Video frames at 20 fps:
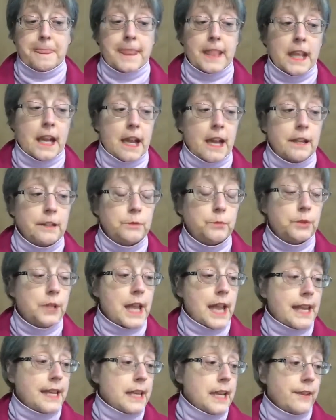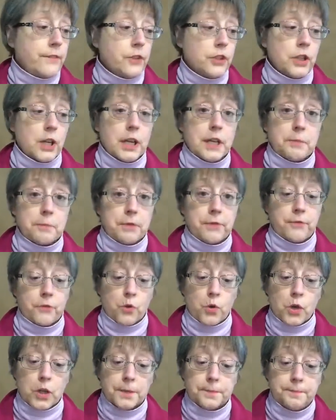I had never done it
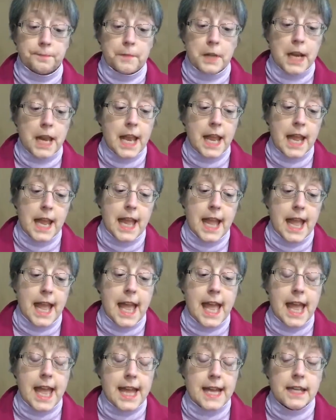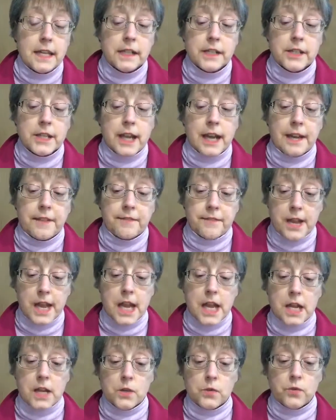before, and I
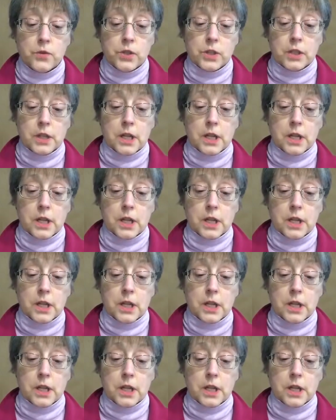found